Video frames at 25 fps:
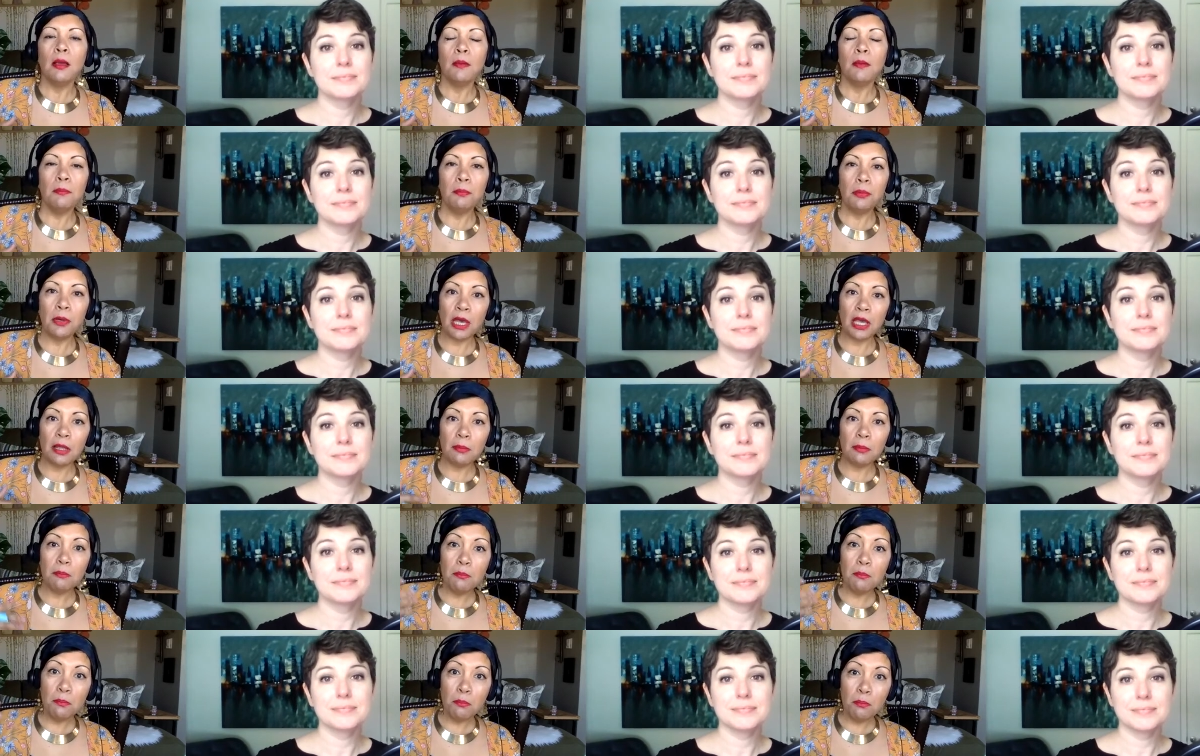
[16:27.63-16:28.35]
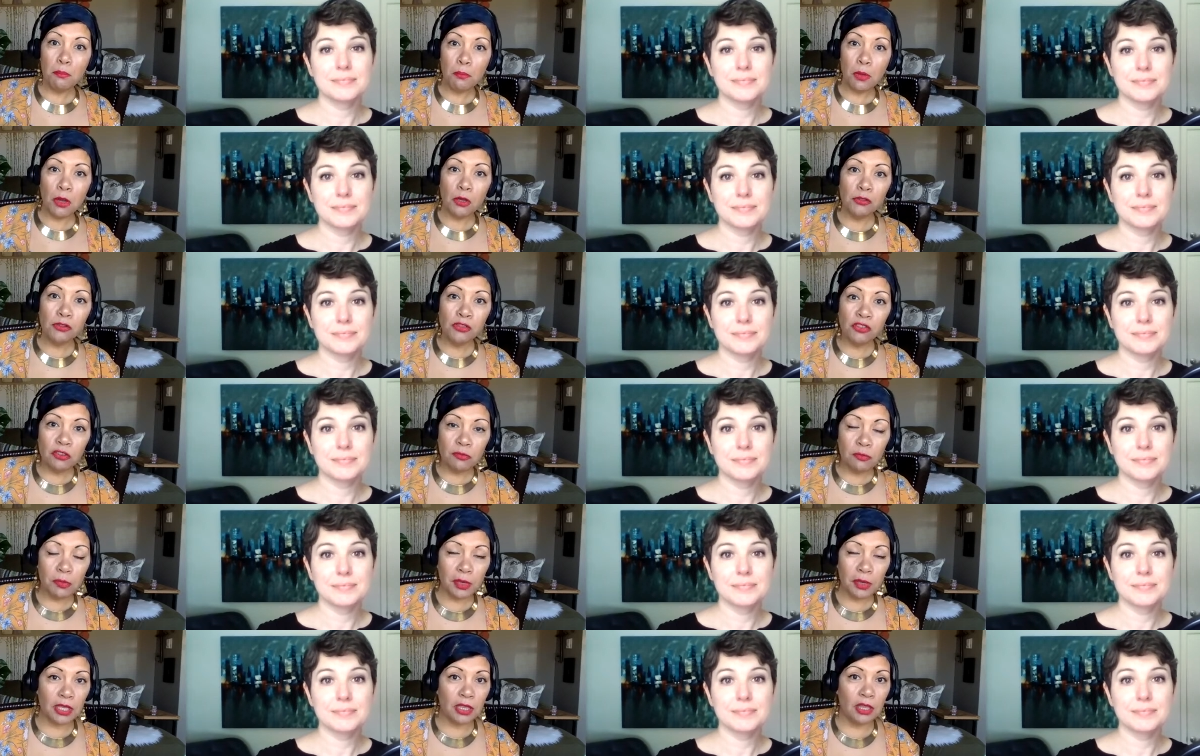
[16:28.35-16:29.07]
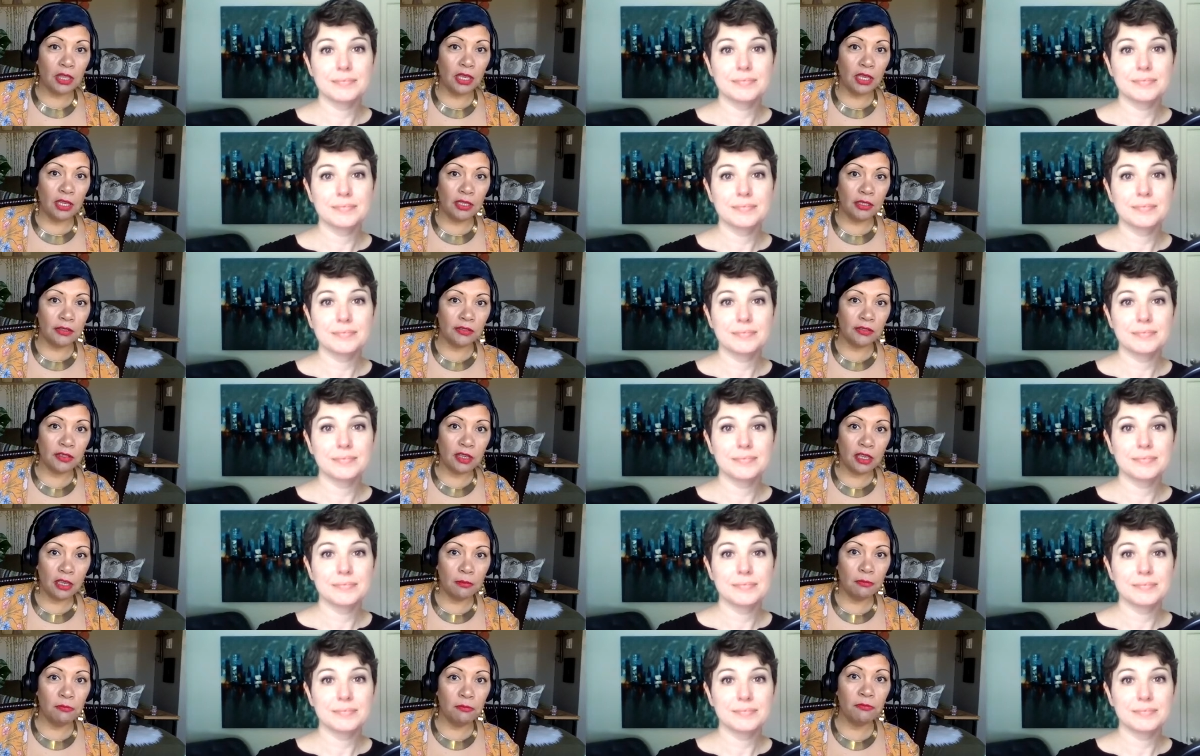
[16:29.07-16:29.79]
Speaker 1: But most of my clients
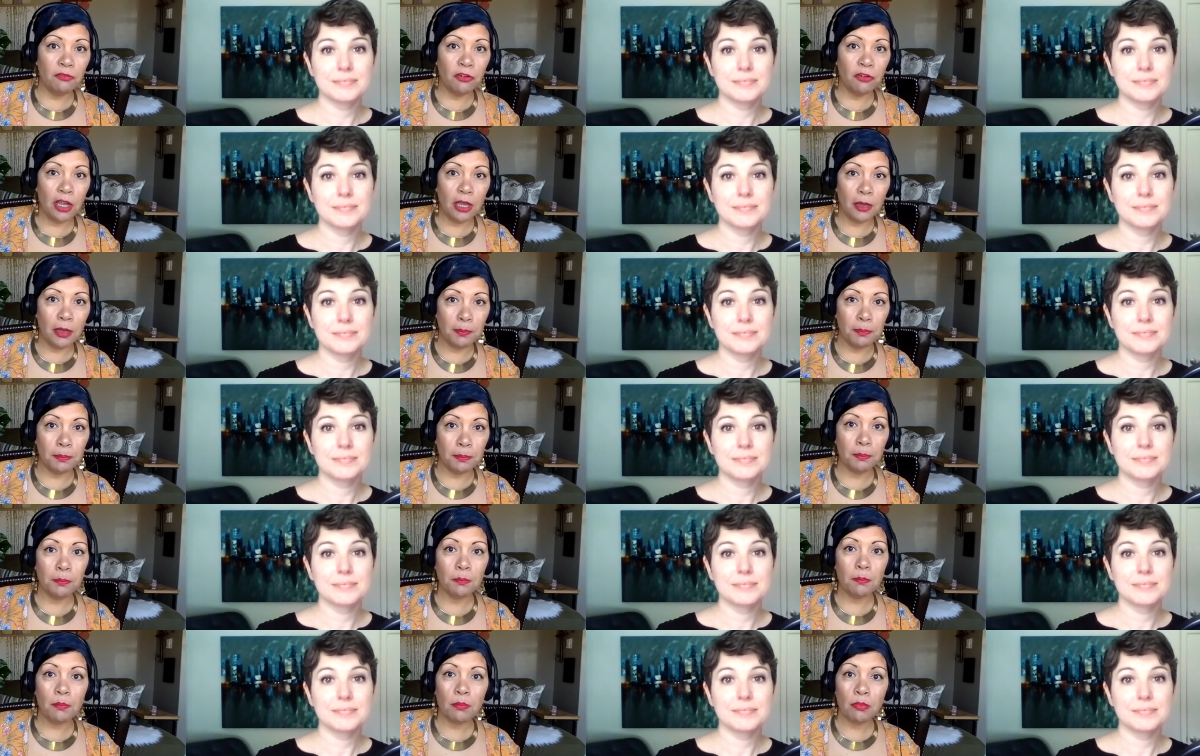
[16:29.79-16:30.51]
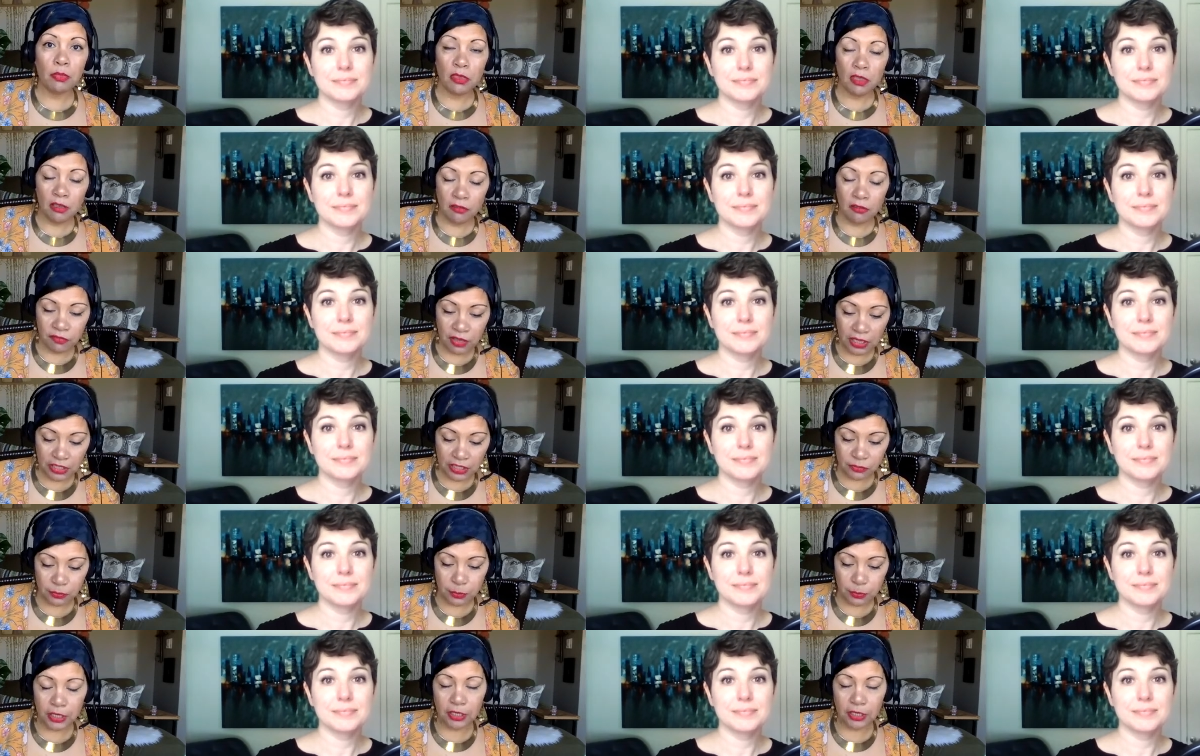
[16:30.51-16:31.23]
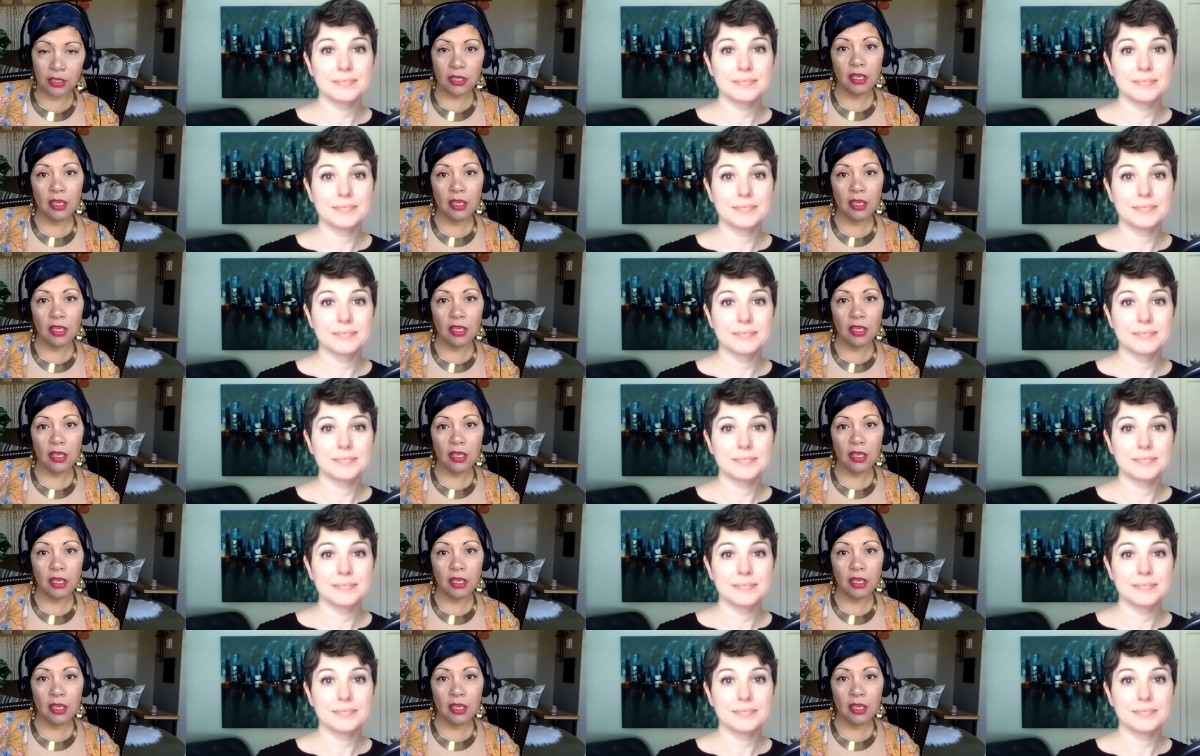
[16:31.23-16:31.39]
come from Facebook,